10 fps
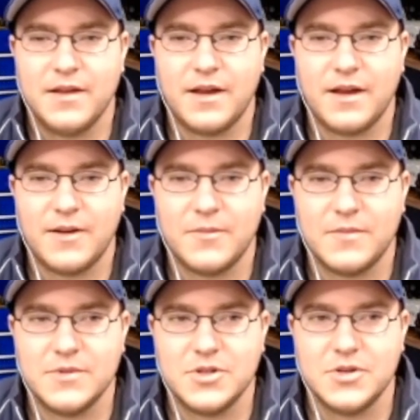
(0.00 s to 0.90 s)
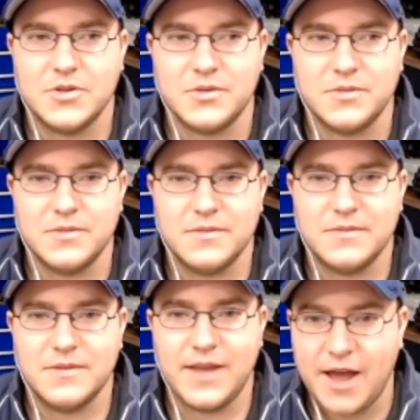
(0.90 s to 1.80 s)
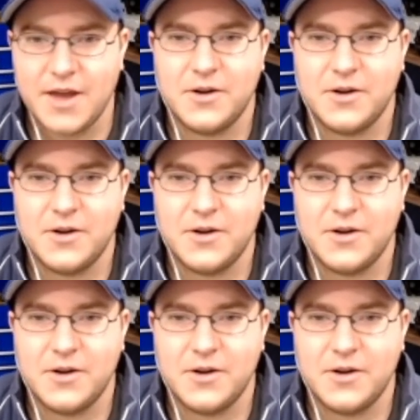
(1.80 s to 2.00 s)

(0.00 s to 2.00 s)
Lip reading: to get